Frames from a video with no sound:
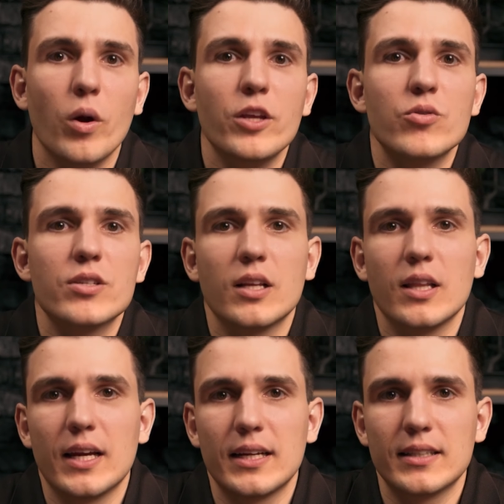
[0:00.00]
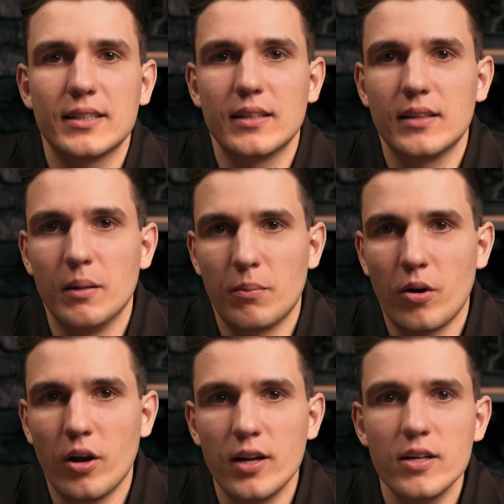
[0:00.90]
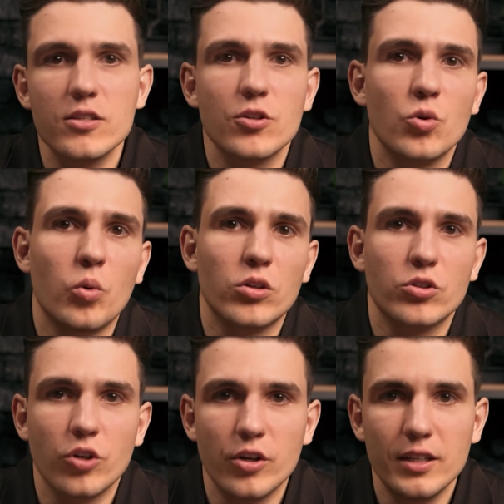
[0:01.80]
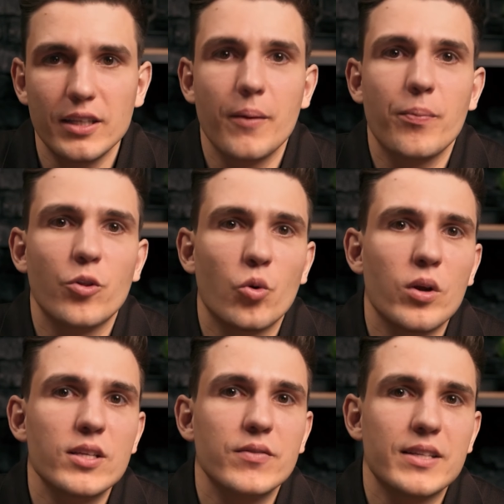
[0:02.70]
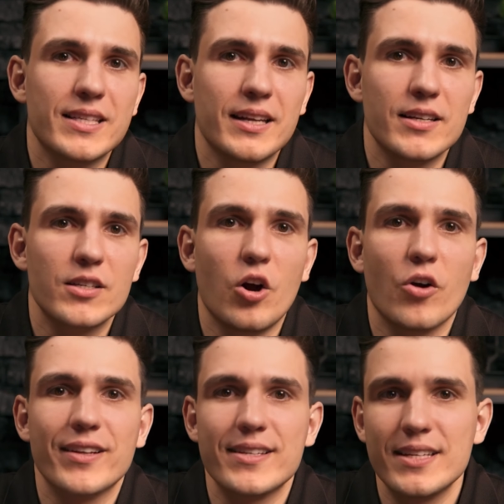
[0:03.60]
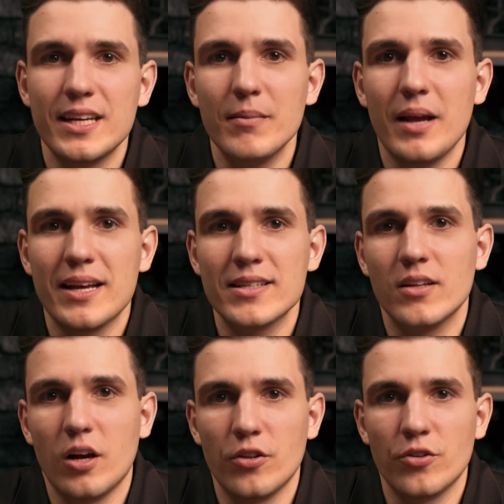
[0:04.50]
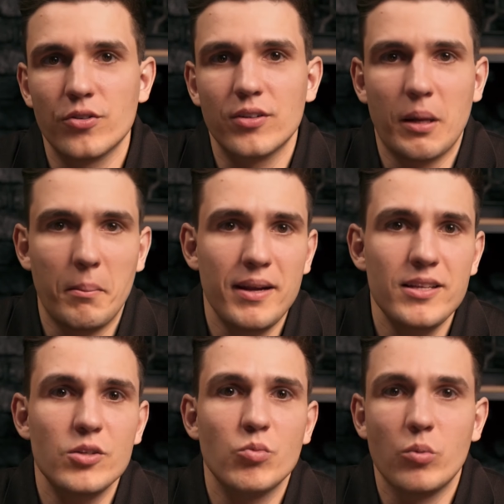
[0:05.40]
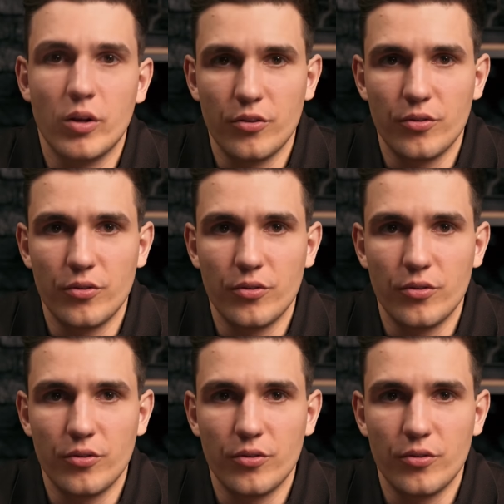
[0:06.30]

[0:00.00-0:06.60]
when you select the products you want to target, the rest of the settings are the same as in other campaigns we went